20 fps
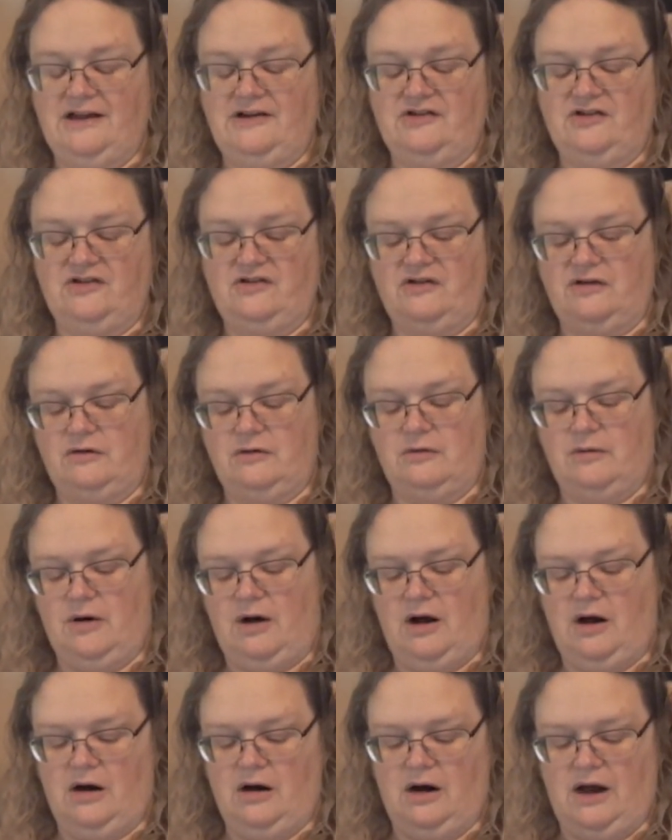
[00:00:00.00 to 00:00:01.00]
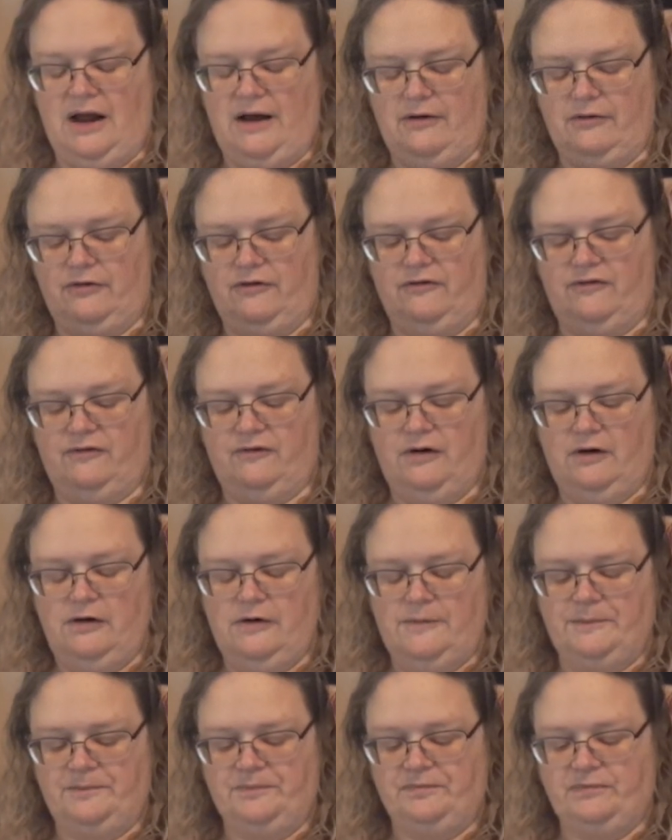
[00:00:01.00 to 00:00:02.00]
to do are out of
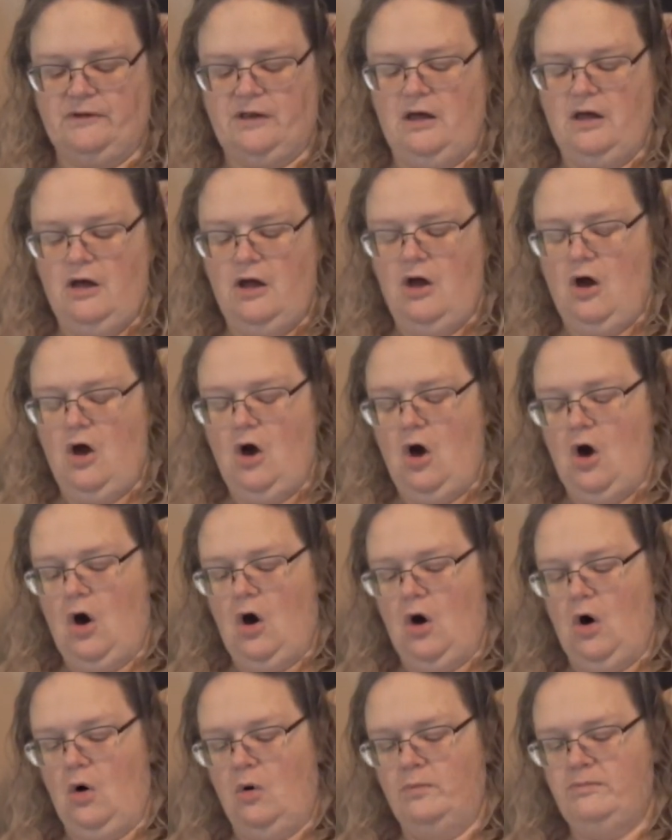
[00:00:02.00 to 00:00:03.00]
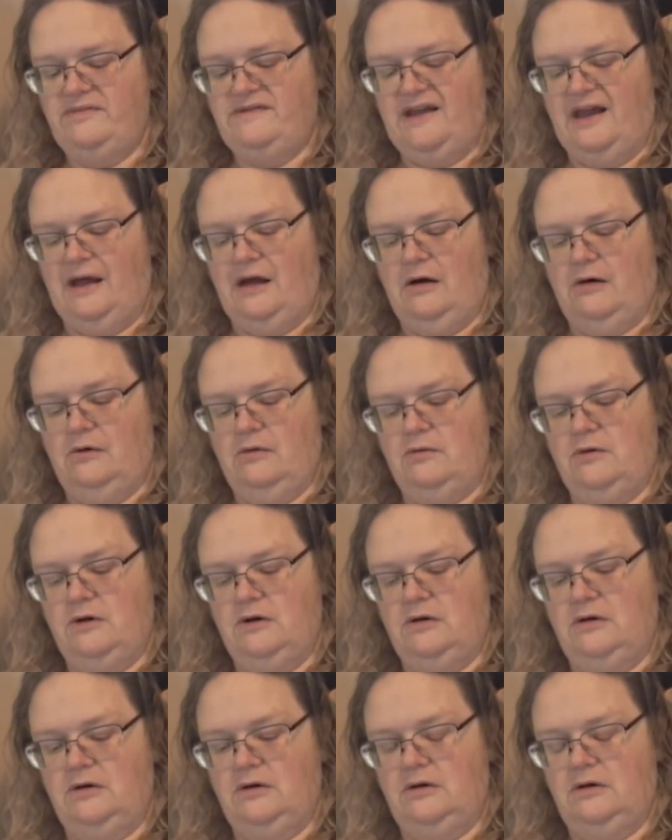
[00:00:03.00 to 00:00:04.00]

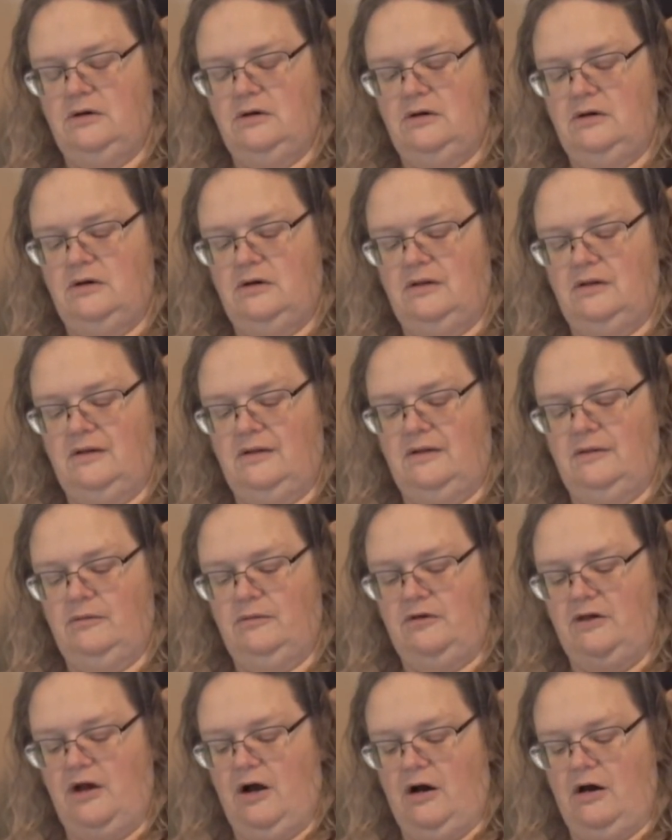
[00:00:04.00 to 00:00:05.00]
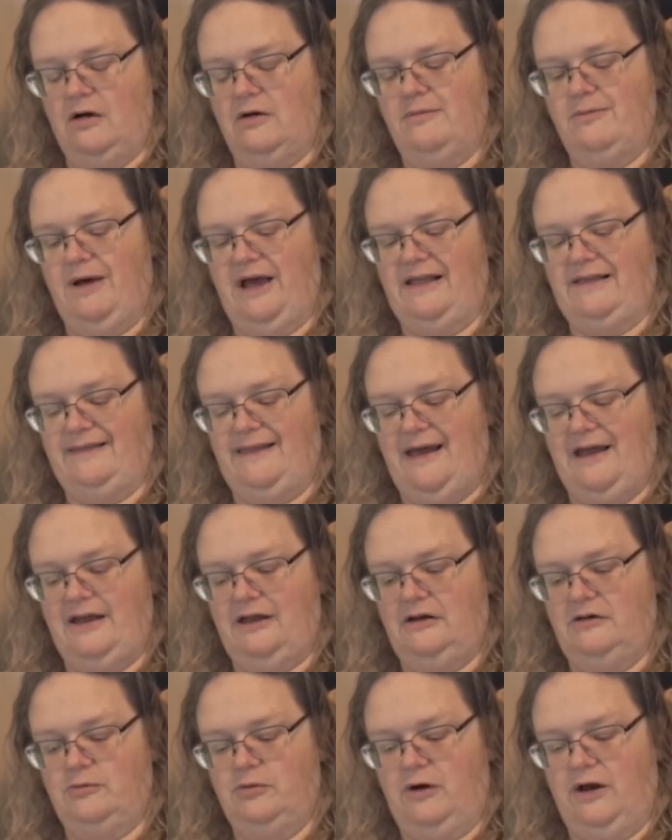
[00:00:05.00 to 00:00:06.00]
Hometown Yarn by
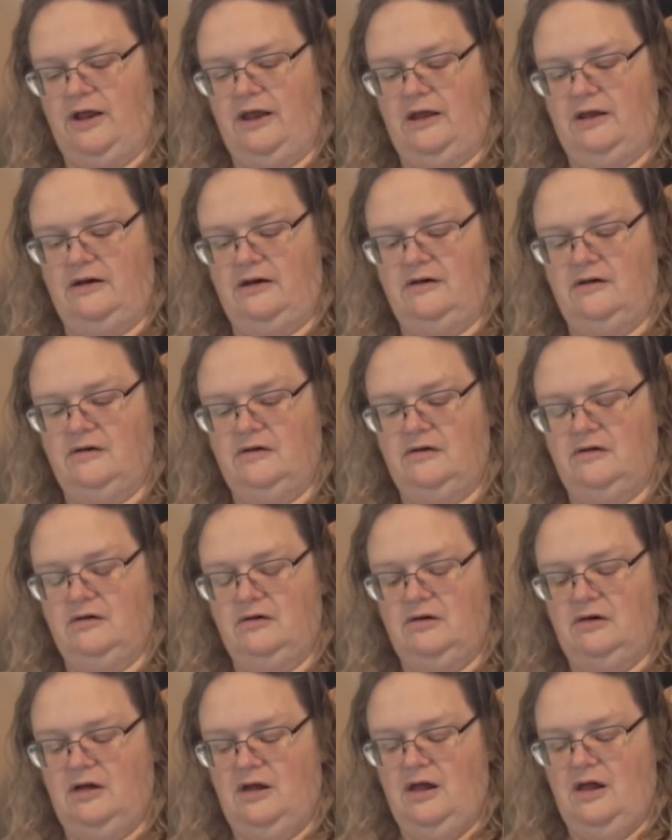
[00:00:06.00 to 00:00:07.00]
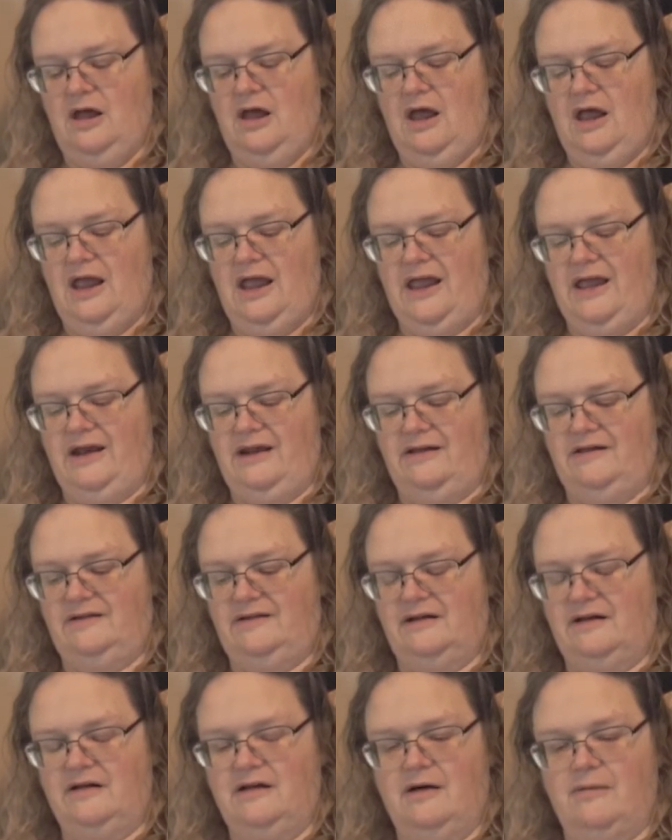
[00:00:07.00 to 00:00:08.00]
Lion Brand. It
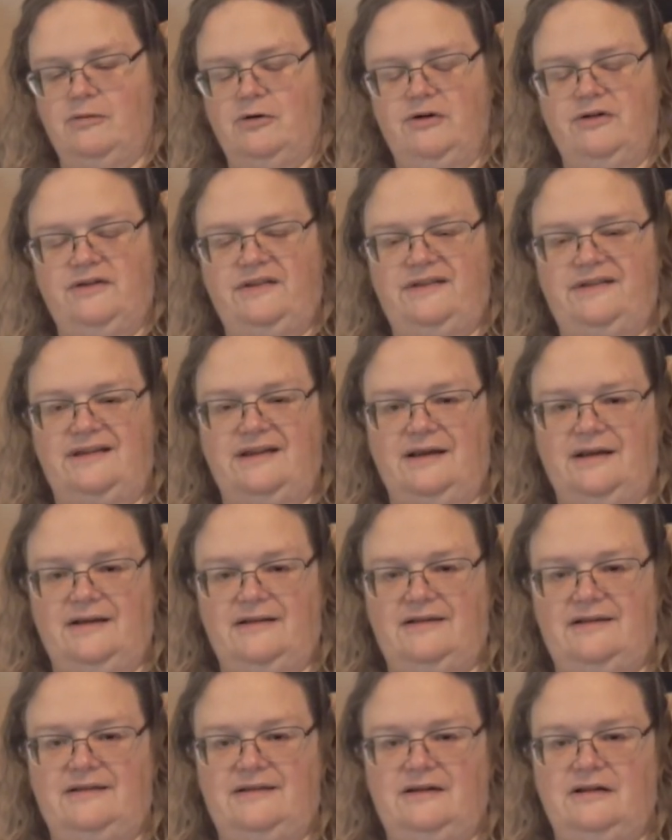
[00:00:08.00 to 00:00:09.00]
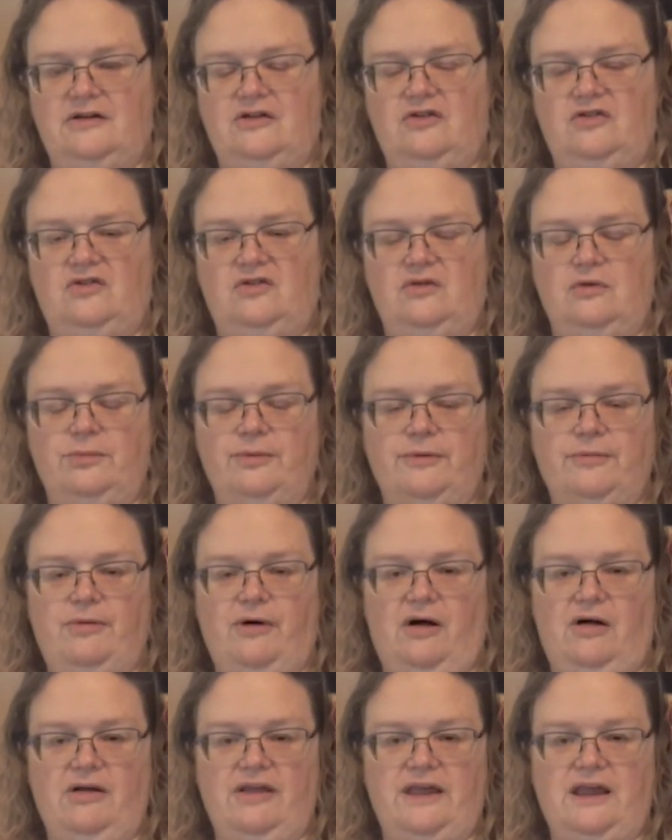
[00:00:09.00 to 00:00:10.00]
is a number 6 super
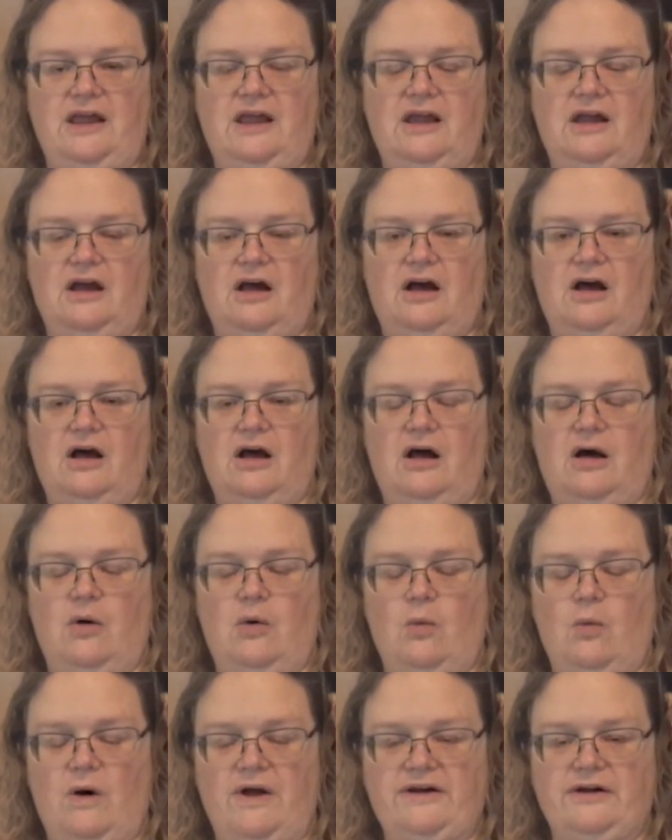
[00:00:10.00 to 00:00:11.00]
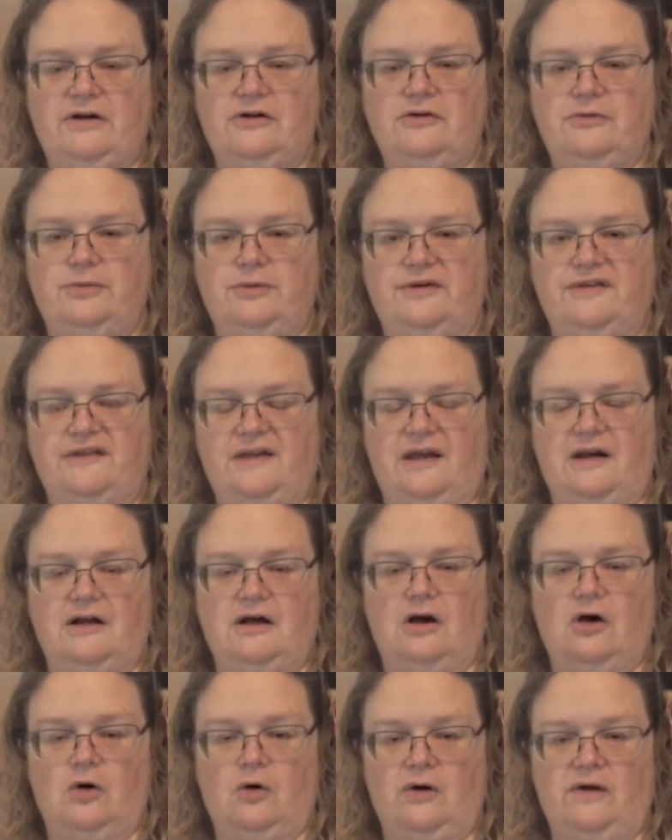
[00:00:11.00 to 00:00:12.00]
bulky 100%
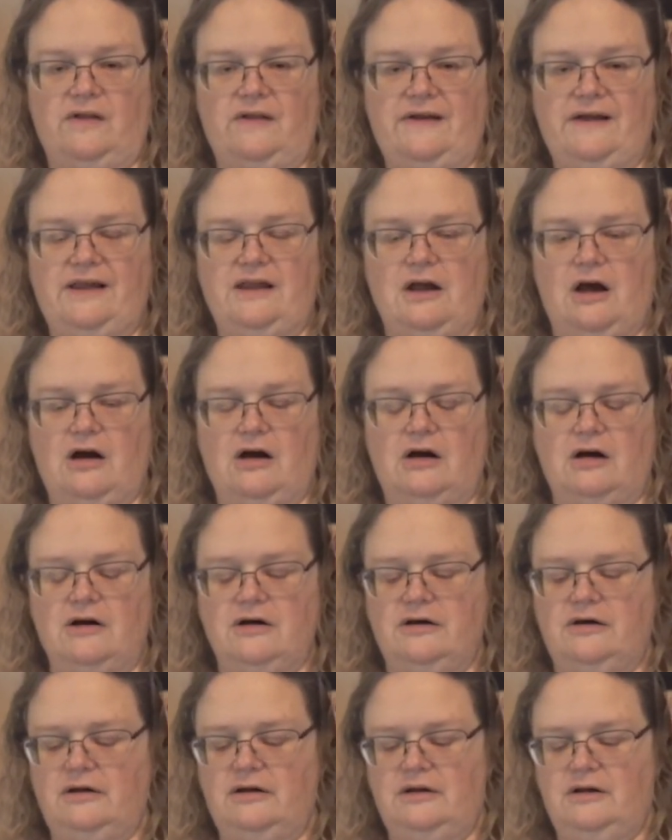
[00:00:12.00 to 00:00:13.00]
acrylic yarn.